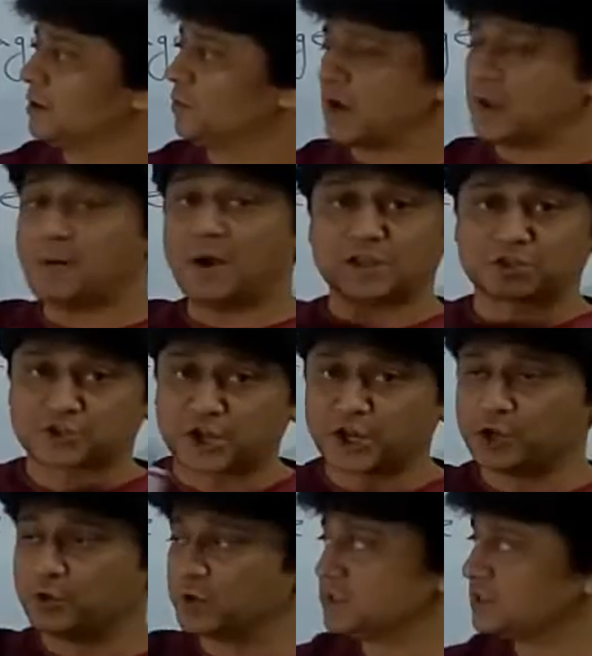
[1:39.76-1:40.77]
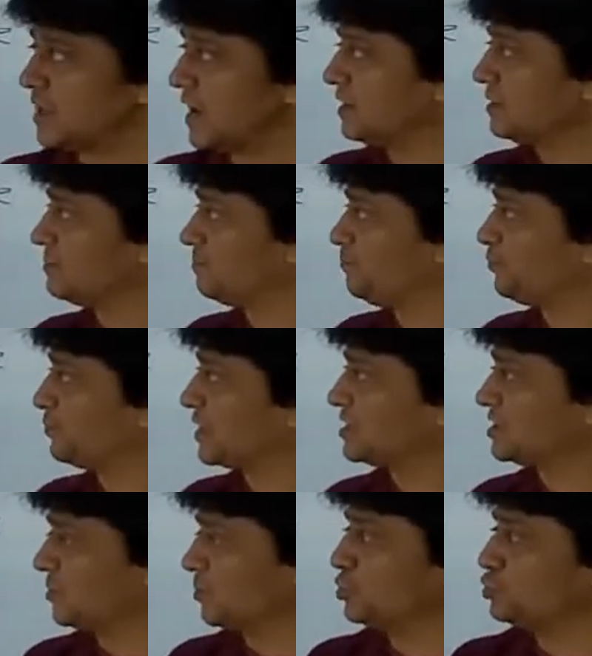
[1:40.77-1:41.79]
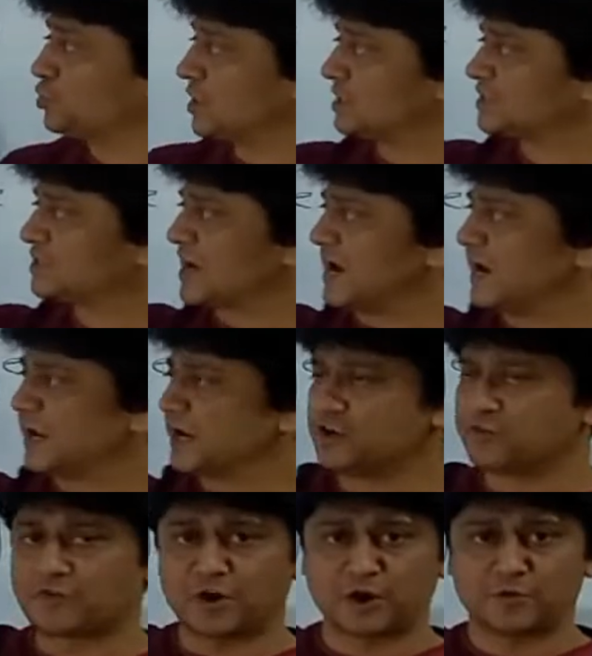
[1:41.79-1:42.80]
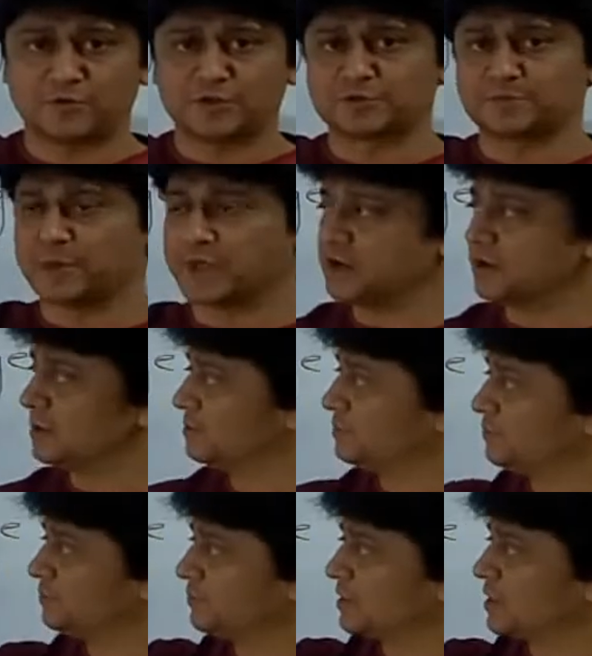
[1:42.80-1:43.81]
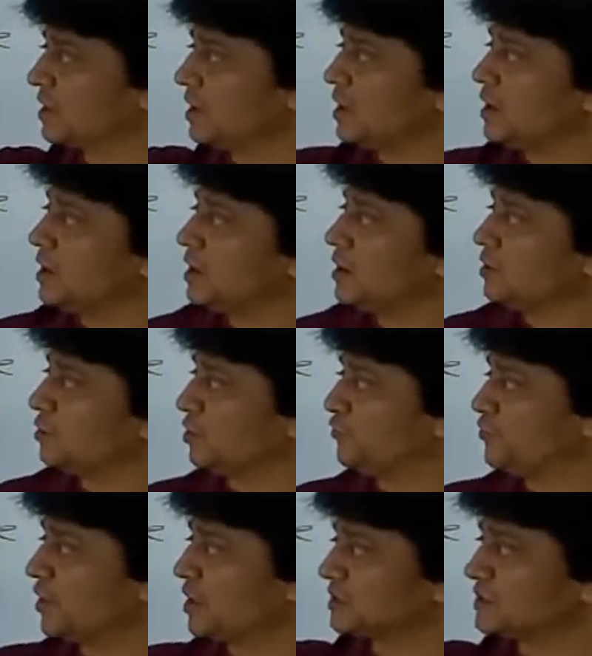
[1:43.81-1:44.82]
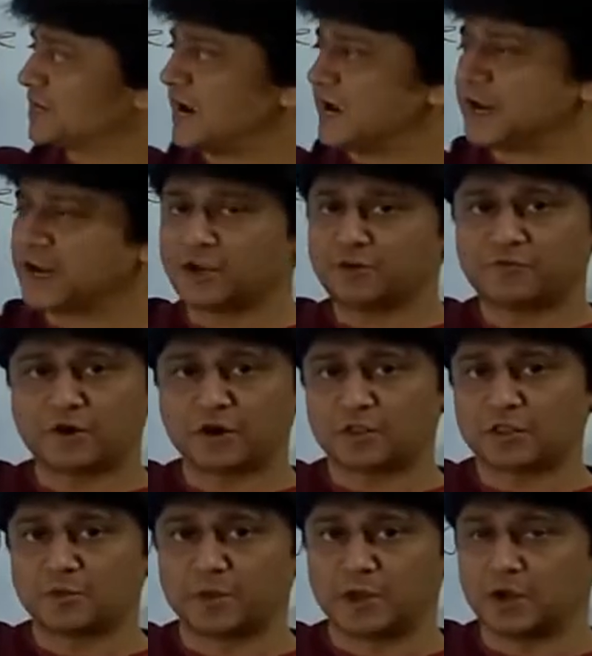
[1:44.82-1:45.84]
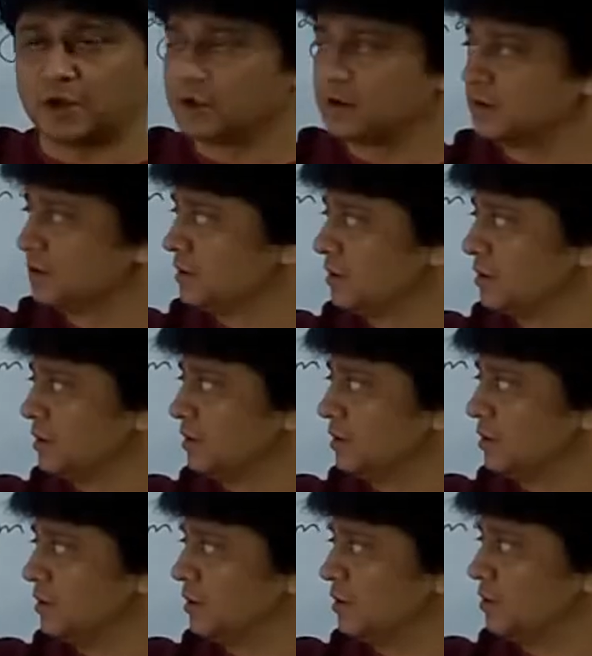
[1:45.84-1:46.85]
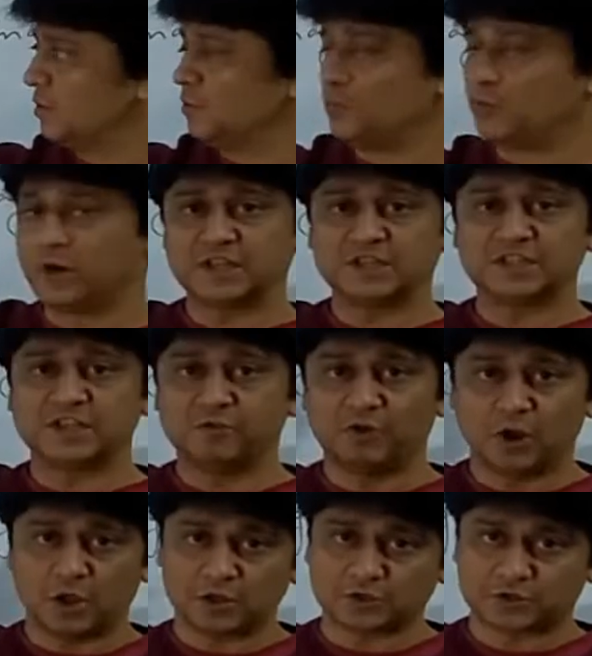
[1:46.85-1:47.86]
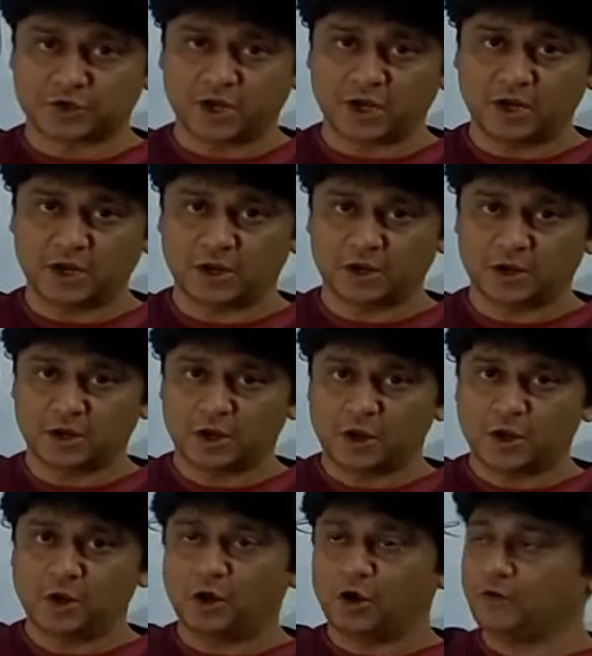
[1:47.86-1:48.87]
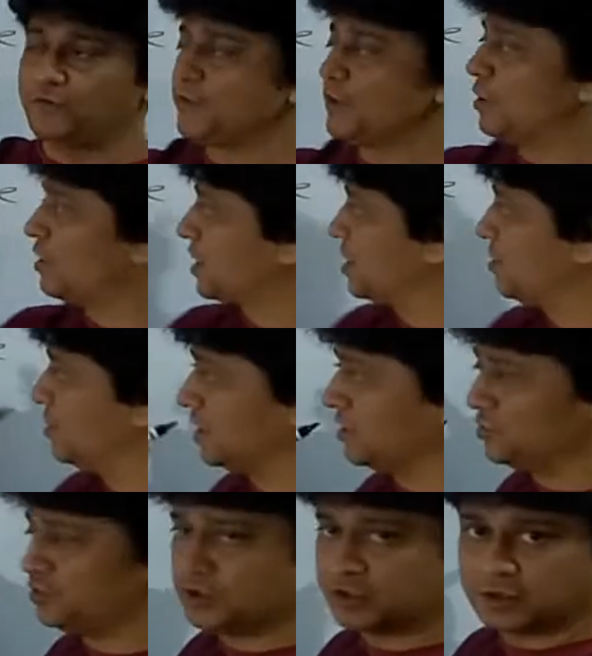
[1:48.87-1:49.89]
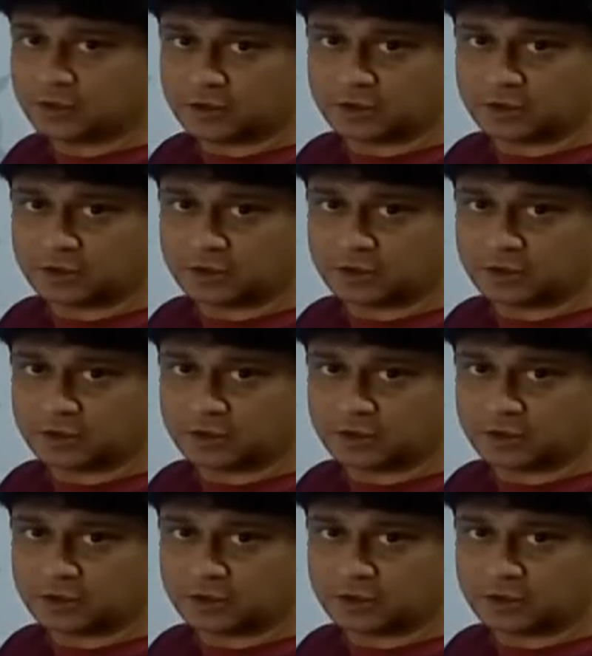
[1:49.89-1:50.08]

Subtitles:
What I'm asking you is that, suppose you are standing in front of this mirror. If you are standing in front of the mirror, what is the velocity of your image